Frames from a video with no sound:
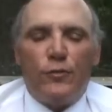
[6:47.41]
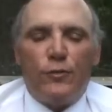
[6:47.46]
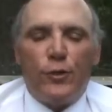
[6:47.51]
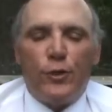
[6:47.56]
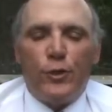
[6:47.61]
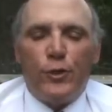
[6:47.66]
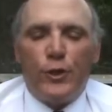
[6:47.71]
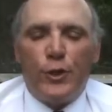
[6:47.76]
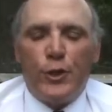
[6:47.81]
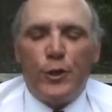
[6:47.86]

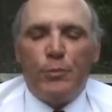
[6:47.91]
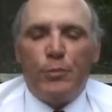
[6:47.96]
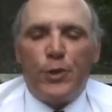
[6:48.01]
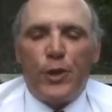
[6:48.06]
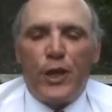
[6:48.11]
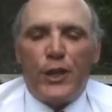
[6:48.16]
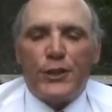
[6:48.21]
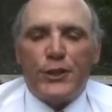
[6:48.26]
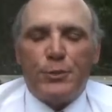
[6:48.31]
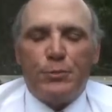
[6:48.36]
for the
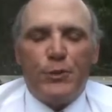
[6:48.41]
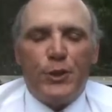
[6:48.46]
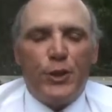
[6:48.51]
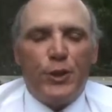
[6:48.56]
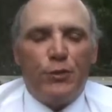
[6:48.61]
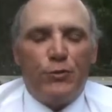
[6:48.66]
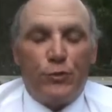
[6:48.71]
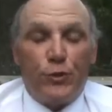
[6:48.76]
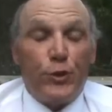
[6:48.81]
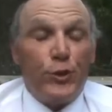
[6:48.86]

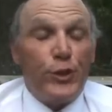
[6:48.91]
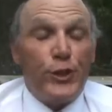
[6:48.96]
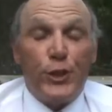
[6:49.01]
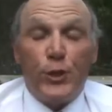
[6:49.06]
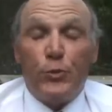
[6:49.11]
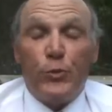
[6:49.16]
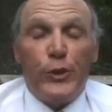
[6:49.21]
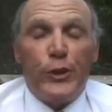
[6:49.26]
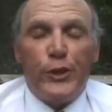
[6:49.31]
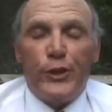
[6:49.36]

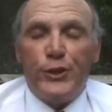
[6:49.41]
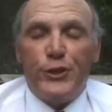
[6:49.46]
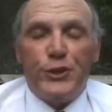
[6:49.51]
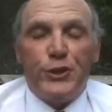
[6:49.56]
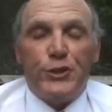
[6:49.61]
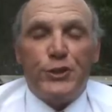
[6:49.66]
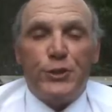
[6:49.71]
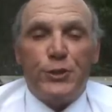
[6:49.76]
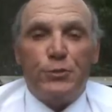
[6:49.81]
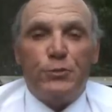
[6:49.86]

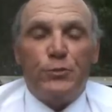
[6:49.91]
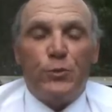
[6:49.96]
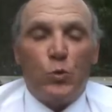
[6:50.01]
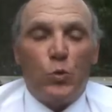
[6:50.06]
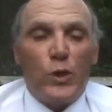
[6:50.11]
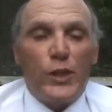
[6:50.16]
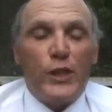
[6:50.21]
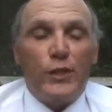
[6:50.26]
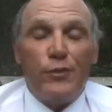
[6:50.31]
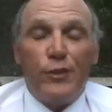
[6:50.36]
arrearages,
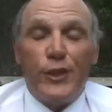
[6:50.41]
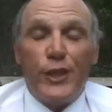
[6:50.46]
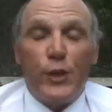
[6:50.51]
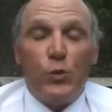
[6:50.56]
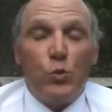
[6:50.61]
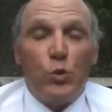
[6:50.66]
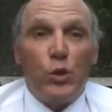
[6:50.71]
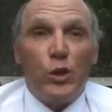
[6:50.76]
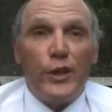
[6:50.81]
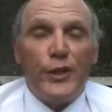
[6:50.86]
whatever they
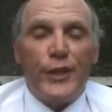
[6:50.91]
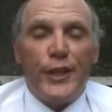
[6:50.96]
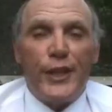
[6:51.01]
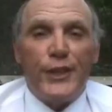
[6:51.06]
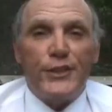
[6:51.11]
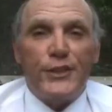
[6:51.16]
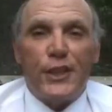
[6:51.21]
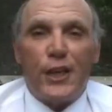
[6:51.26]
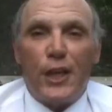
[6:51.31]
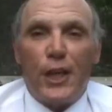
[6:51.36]
were at
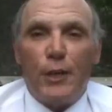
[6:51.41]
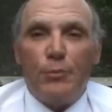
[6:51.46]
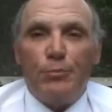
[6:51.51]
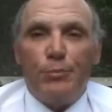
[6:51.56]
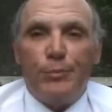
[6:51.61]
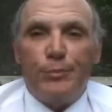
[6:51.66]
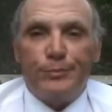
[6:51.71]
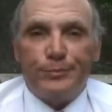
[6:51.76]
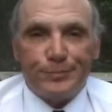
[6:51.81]
that time.